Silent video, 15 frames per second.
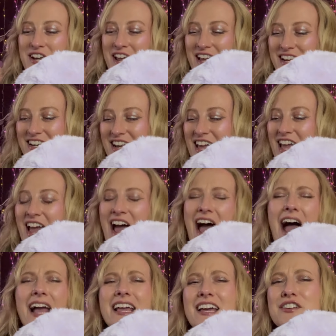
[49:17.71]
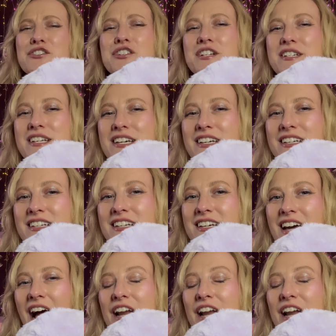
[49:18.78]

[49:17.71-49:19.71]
and I guess she did.